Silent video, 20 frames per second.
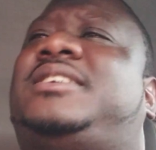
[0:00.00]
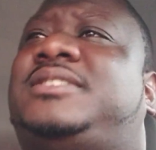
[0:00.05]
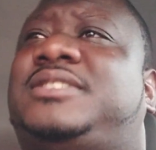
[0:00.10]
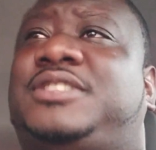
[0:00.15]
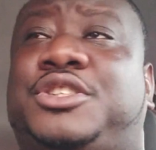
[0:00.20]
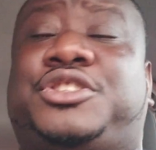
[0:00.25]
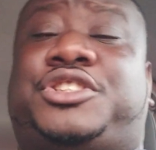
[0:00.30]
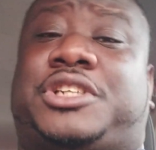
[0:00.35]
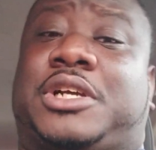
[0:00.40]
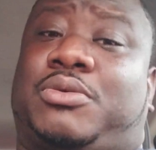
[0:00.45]

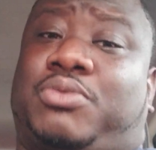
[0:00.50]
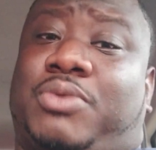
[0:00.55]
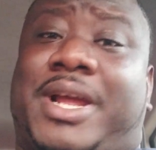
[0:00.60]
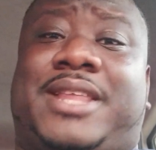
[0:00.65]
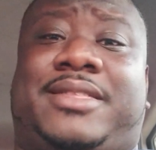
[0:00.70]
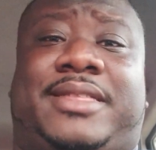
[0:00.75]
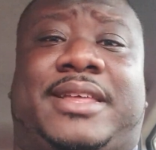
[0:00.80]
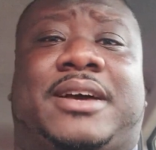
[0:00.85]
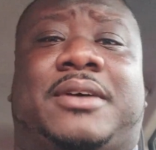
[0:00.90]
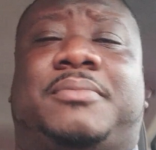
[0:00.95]
you should
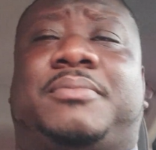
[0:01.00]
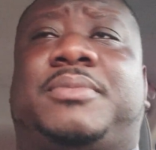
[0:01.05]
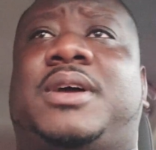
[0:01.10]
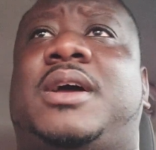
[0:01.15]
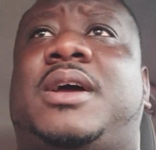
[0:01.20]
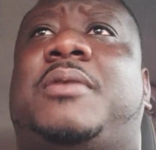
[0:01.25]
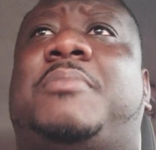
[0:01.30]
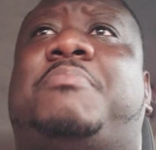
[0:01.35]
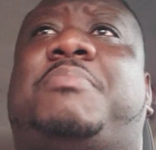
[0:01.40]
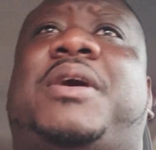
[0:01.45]
read them,
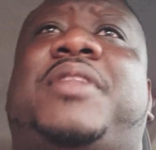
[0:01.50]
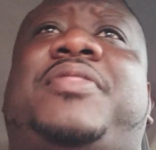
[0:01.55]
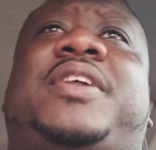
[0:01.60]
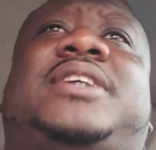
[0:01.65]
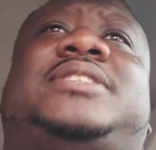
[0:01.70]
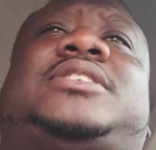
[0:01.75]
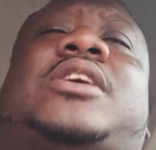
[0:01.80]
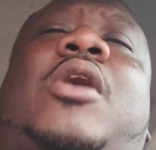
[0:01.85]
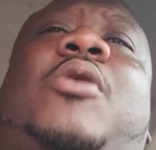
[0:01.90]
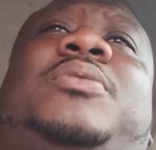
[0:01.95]
but
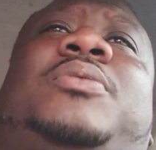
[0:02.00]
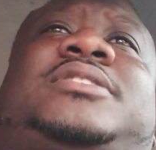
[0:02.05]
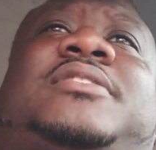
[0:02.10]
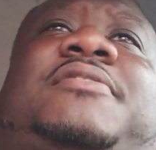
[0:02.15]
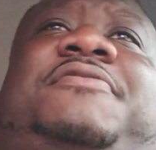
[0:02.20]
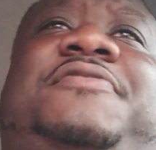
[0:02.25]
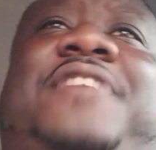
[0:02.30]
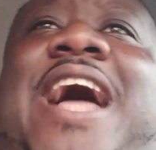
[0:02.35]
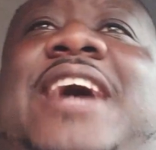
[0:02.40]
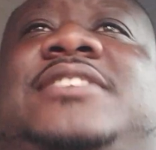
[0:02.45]
there's always a
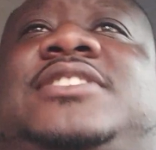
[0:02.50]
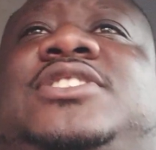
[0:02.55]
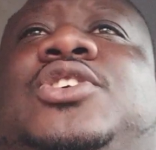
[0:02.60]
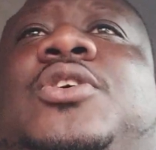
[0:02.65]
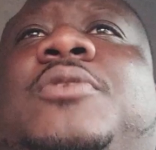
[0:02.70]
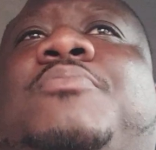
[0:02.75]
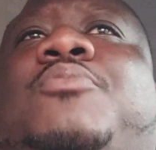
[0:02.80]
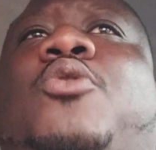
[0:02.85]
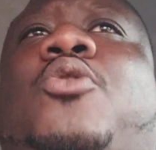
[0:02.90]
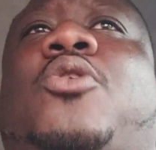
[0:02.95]

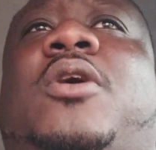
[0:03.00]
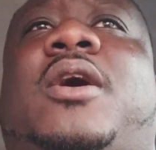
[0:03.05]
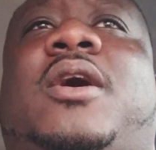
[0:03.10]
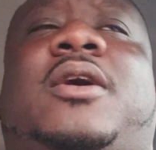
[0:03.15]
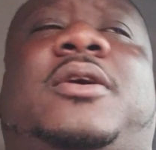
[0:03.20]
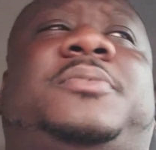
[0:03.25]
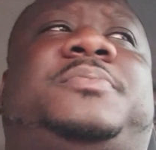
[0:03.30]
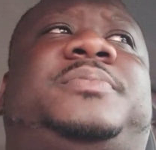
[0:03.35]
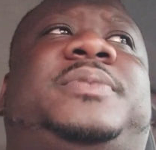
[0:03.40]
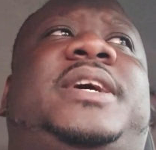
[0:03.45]
faster and more
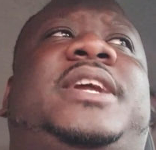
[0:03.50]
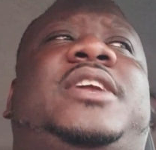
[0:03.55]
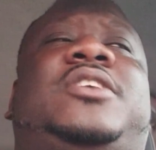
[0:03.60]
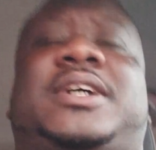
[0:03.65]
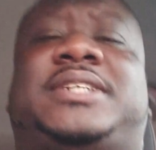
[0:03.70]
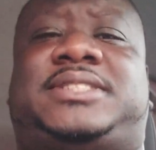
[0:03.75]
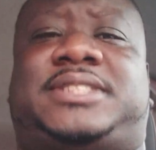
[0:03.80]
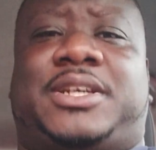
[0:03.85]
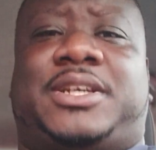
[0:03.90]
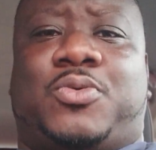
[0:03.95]

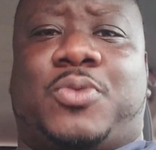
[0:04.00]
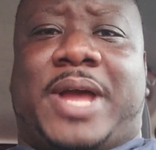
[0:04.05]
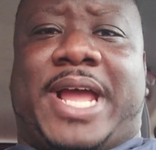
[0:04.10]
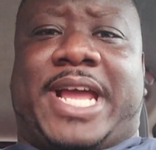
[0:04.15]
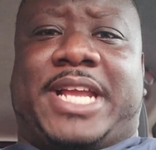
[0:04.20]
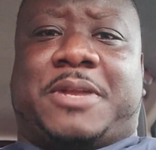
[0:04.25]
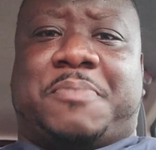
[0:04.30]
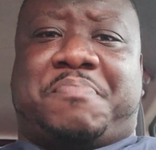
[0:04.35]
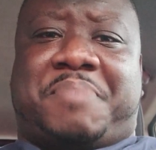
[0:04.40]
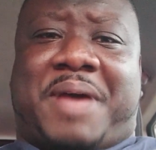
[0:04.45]
interesting
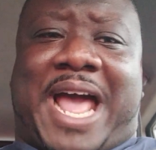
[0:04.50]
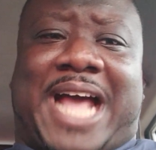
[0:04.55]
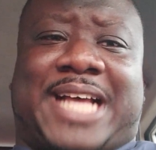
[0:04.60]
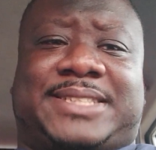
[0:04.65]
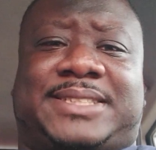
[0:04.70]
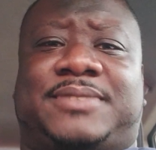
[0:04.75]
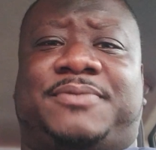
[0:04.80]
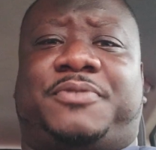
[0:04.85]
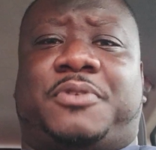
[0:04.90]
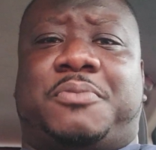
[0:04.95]
way to
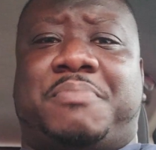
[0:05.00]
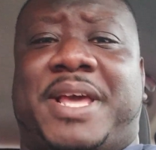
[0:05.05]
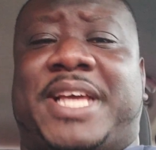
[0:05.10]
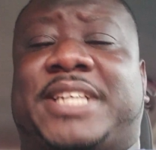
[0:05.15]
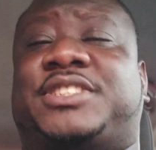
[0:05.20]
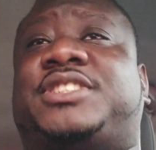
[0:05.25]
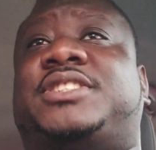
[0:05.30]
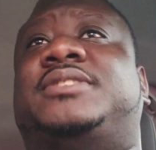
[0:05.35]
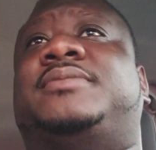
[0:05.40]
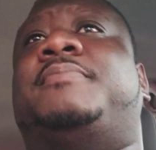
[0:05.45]
pass
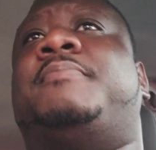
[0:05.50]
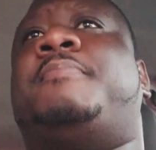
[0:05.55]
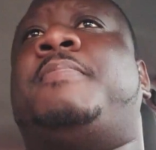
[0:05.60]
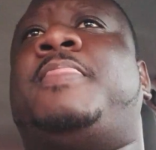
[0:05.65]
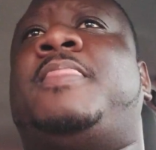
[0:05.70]
information,